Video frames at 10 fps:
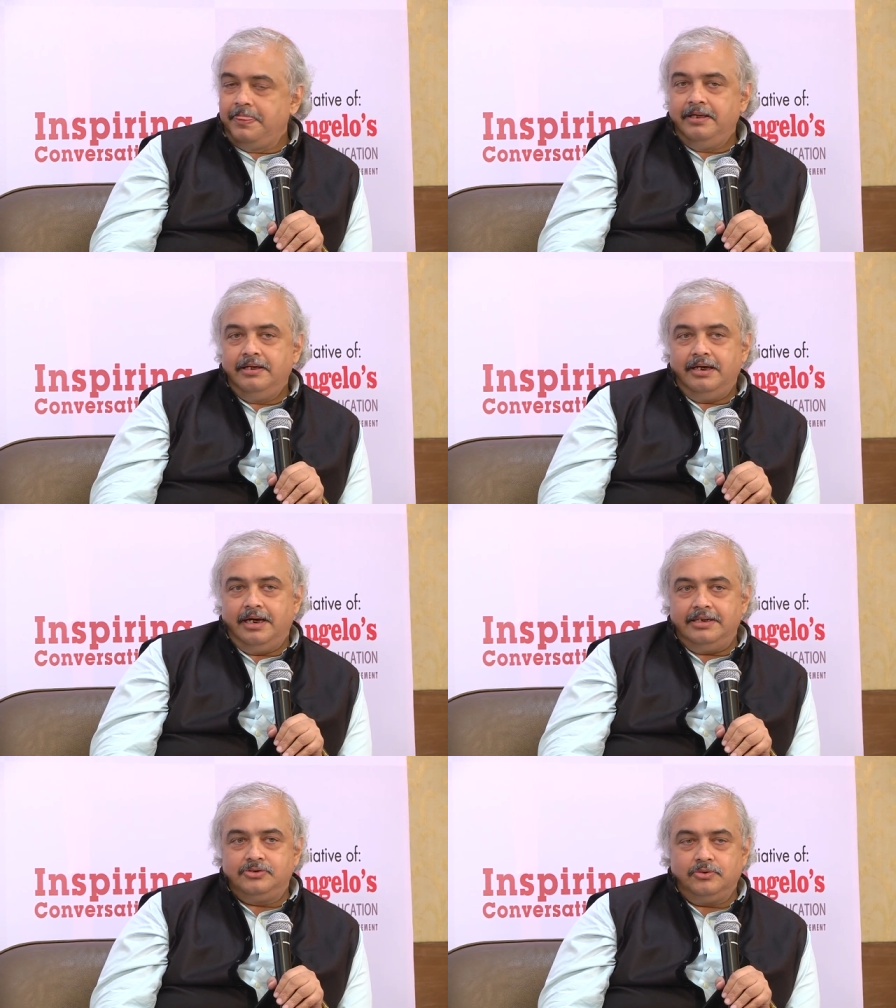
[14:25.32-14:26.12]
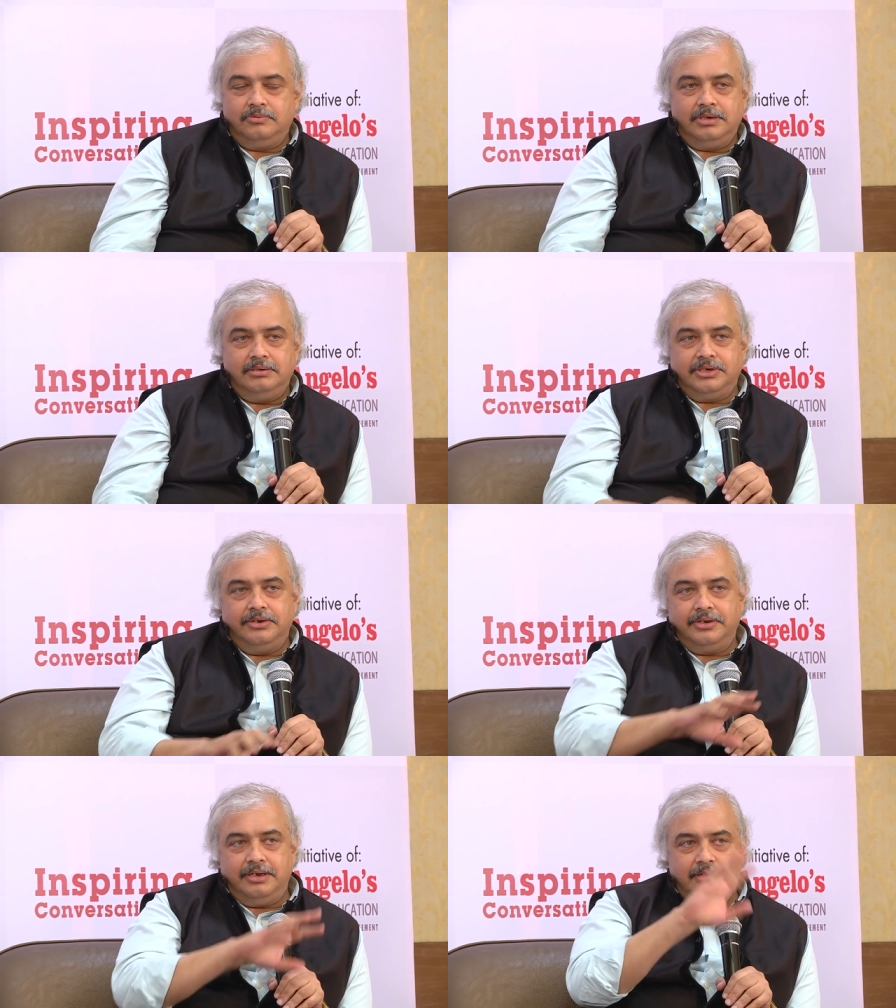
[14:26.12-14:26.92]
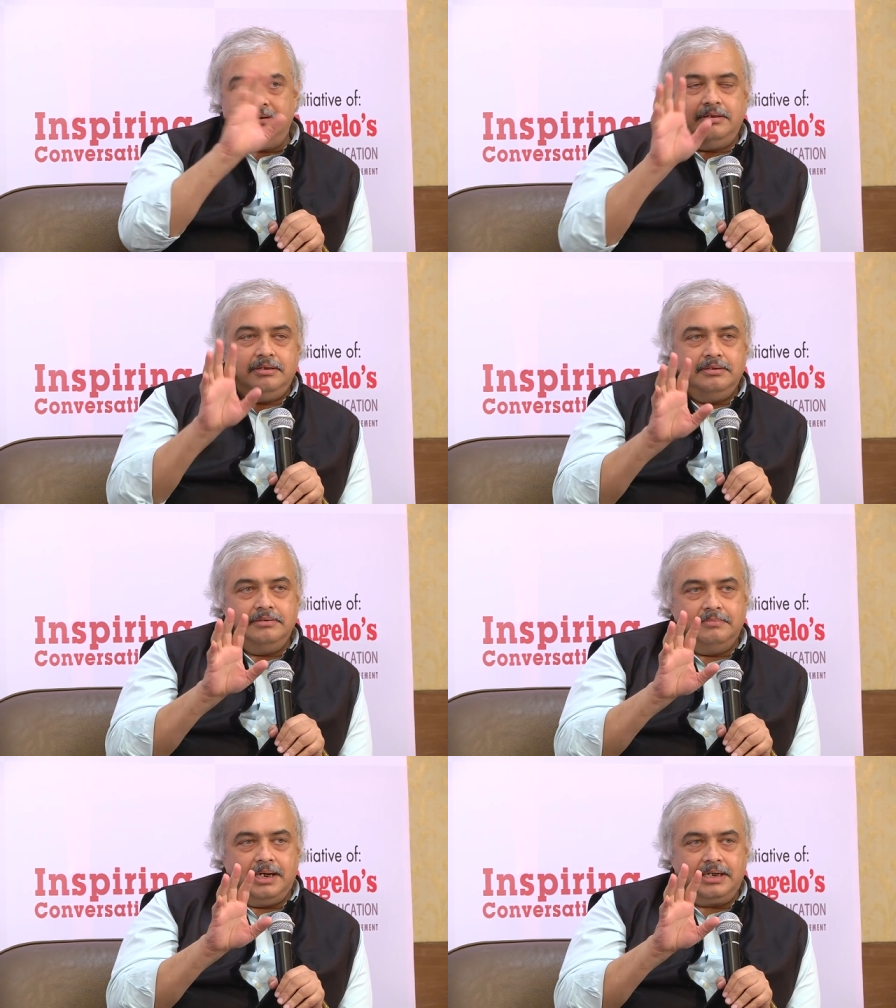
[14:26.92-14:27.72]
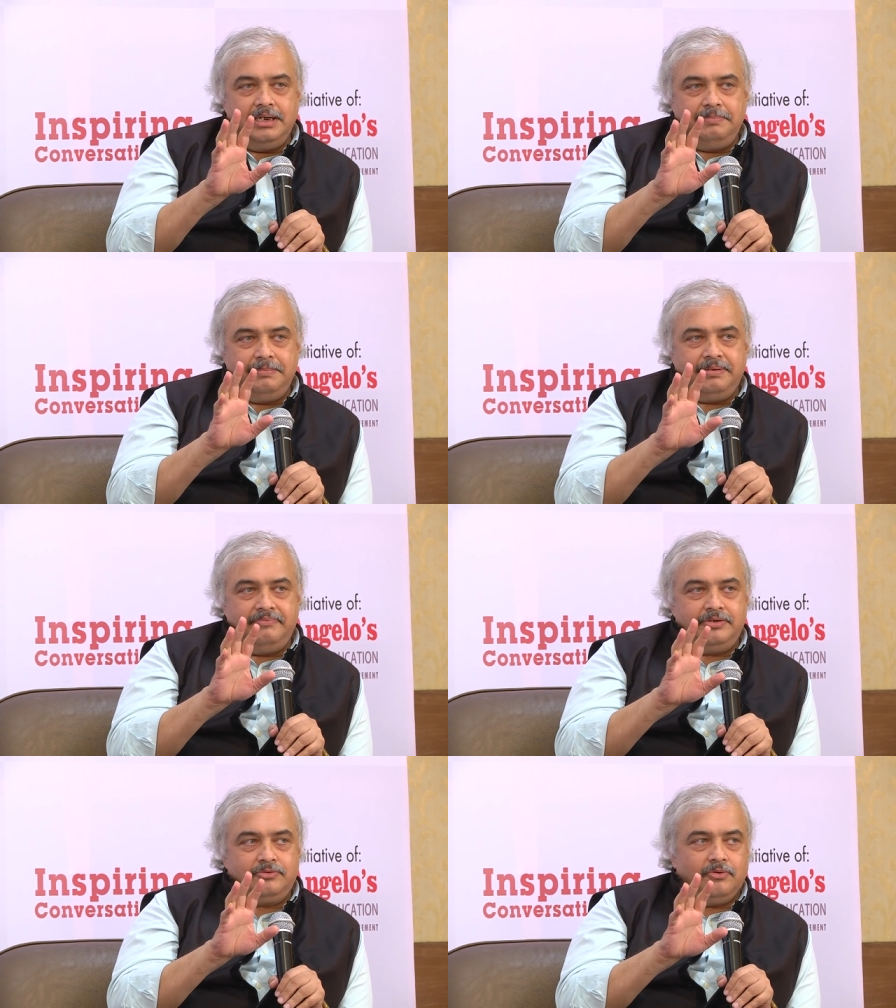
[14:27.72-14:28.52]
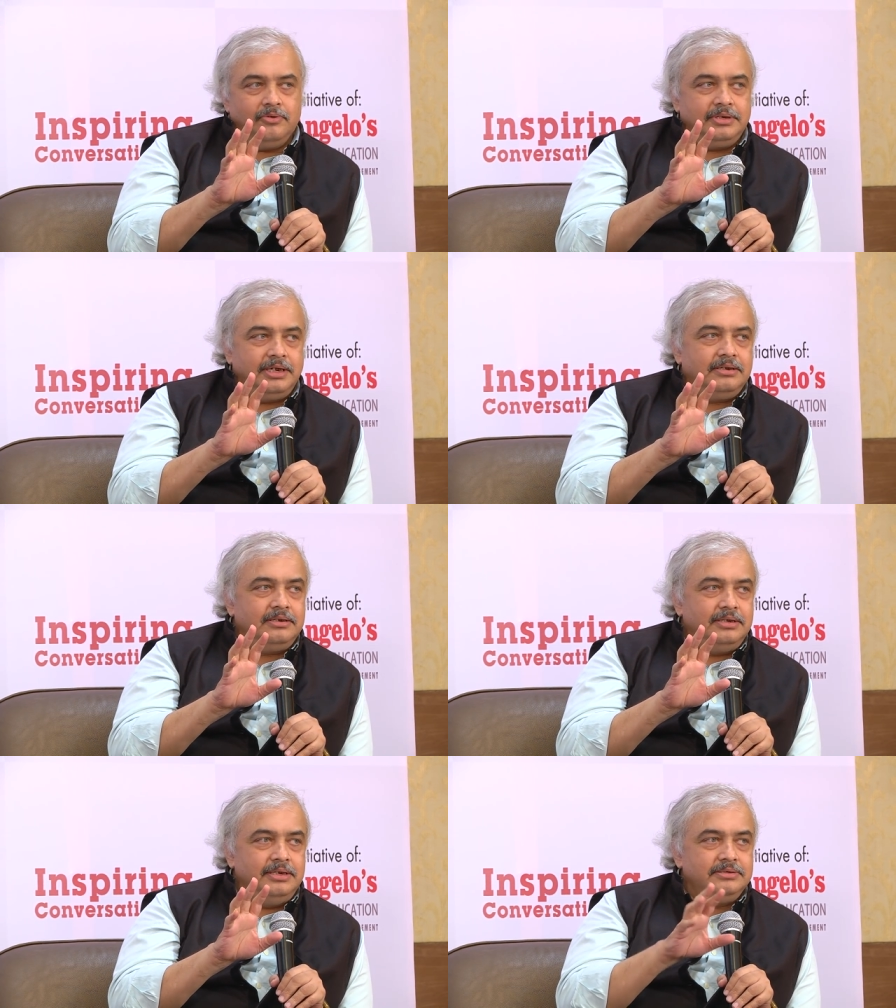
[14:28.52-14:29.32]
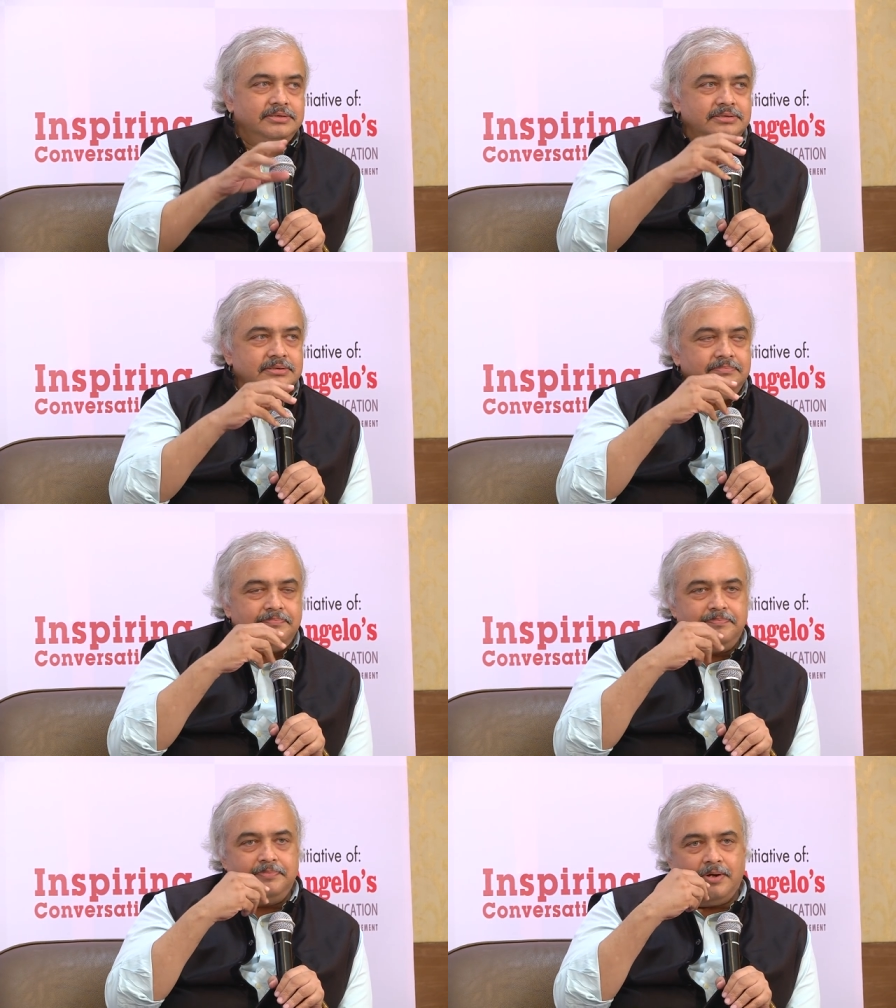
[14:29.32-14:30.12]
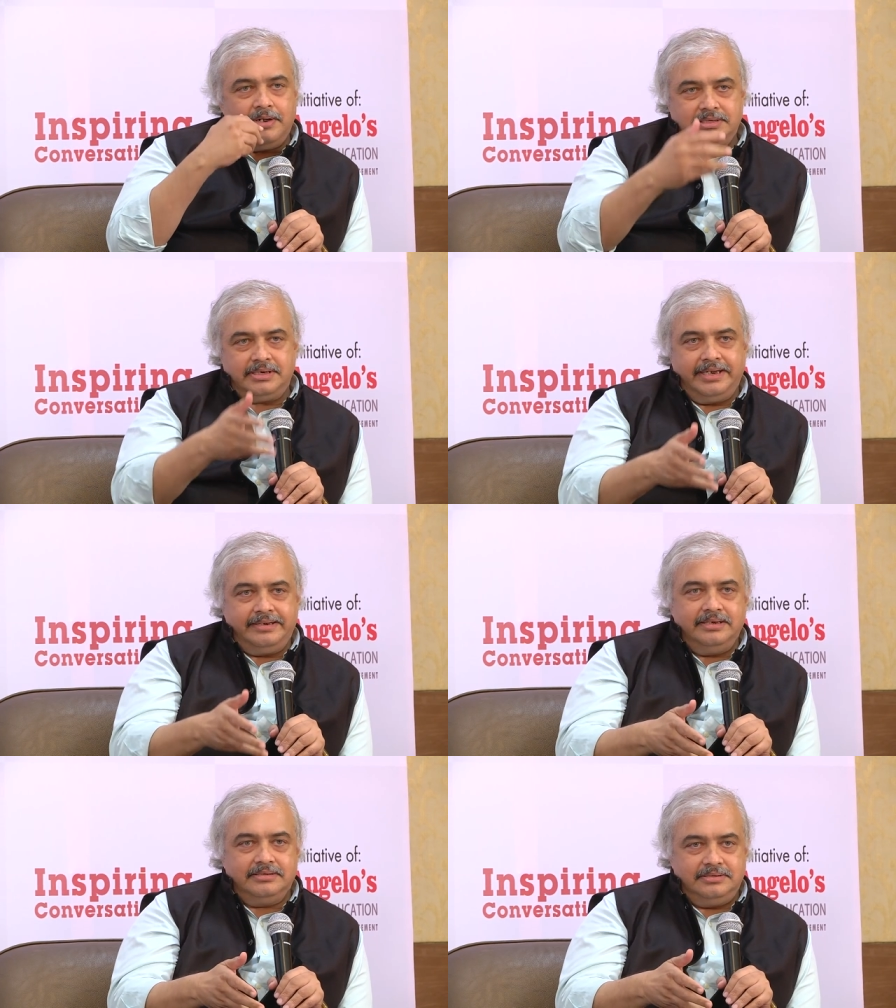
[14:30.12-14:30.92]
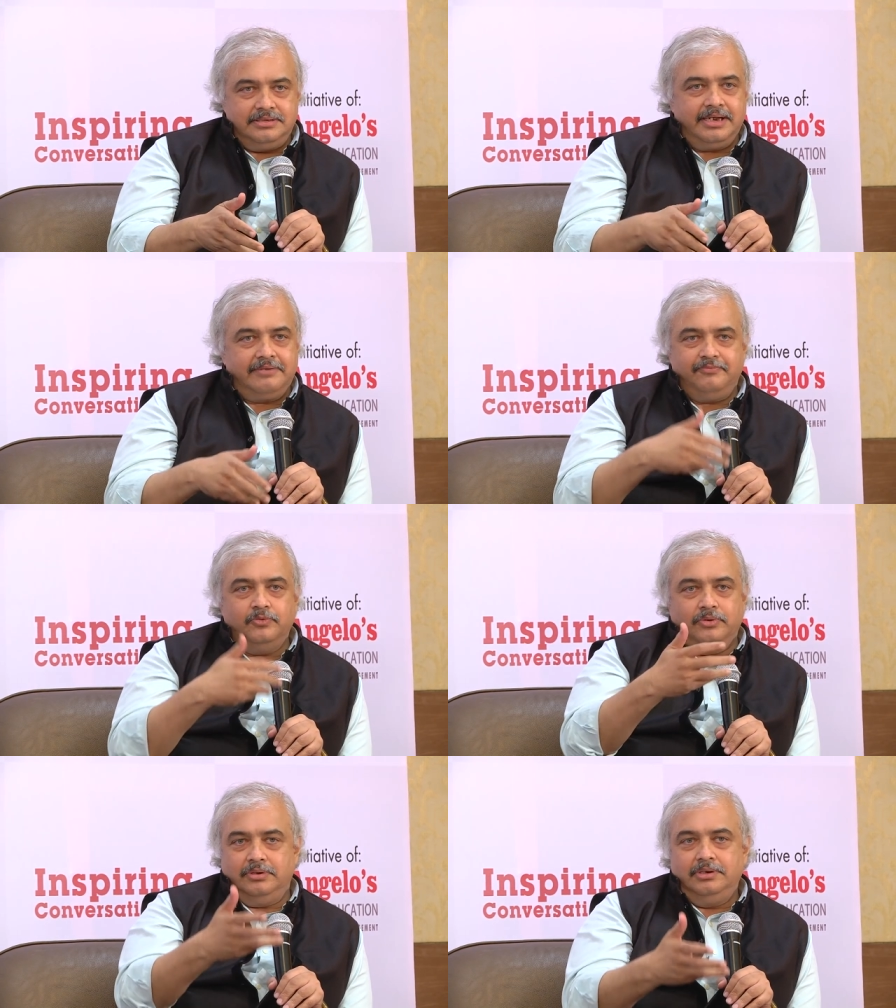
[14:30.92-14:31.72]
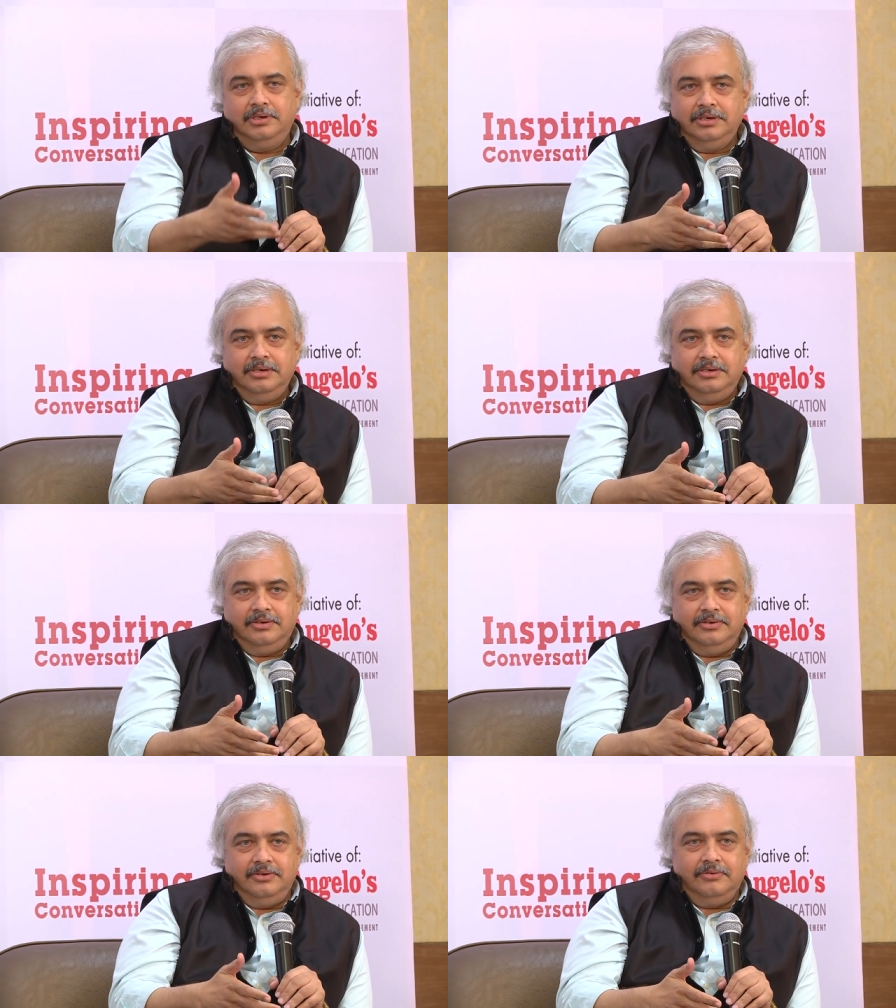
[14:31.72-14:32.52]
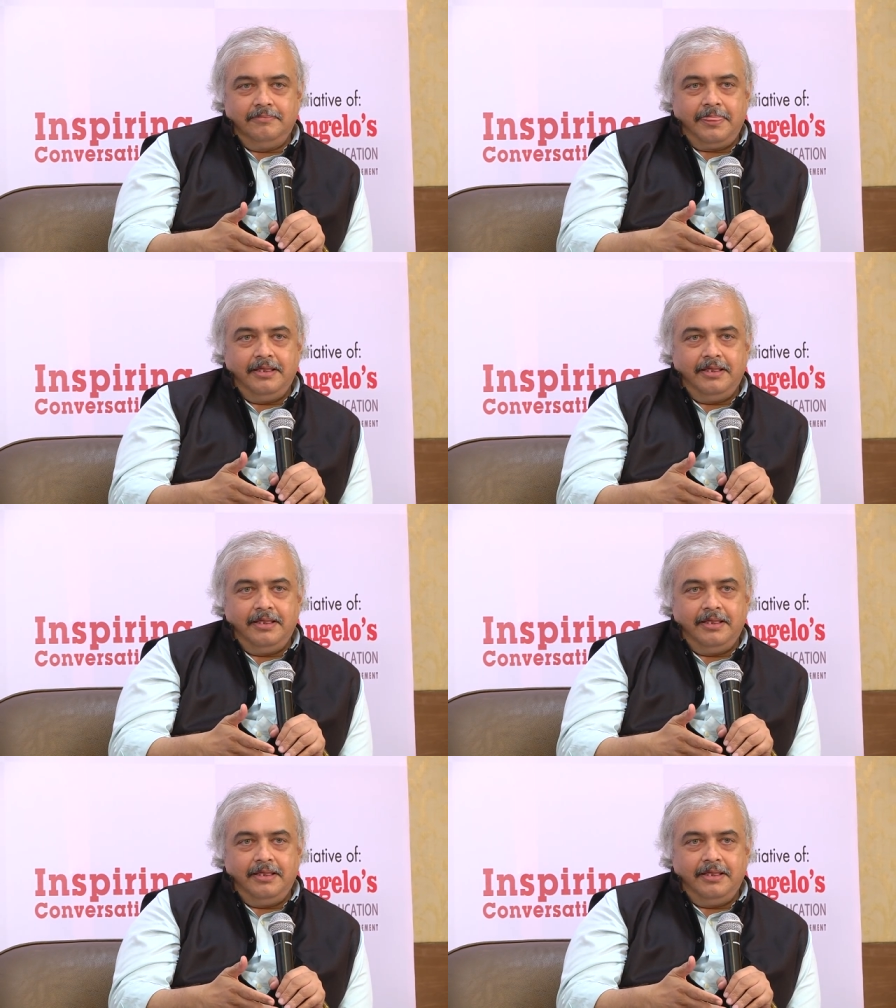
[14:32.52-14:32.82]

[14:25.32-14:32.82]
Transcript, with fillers: And so the general uh, marketing people were told that in products like this, it's like food, you know.